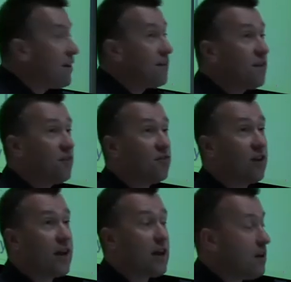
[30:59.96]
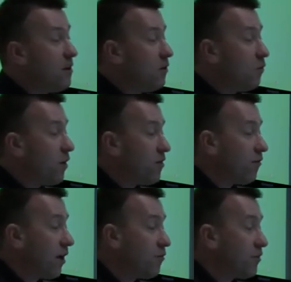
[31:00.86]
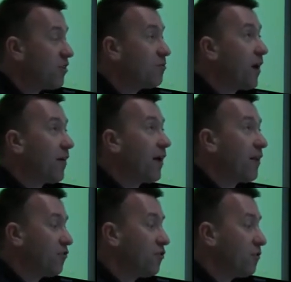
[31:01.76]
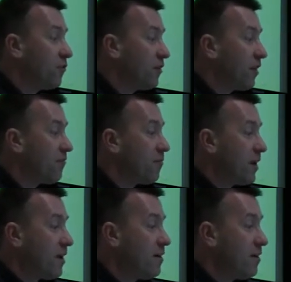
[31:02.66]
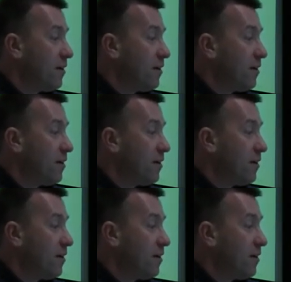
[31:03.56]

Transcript: then say whether I would expect that to give me